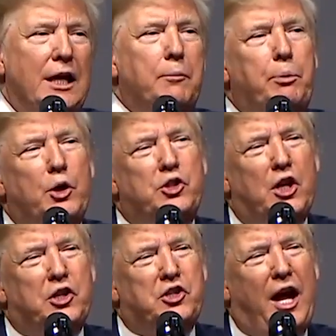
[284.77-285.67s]
It
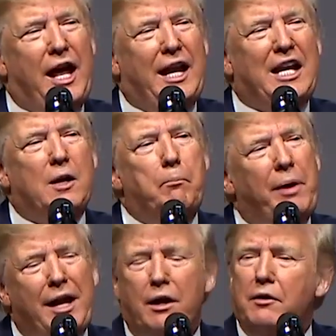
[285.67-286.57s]
puts us at a
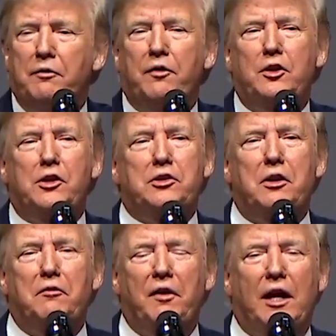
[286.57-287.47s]
competitive
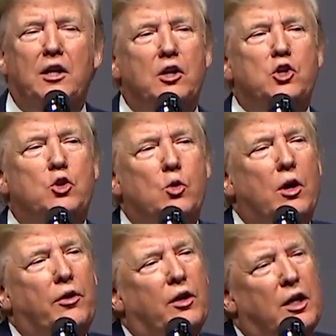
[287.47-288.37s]
disadvantage to
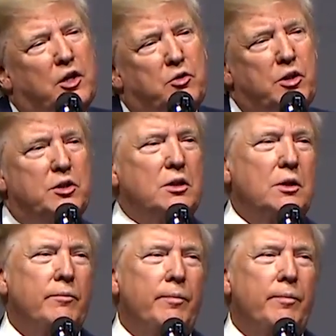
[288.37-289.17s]
other countries.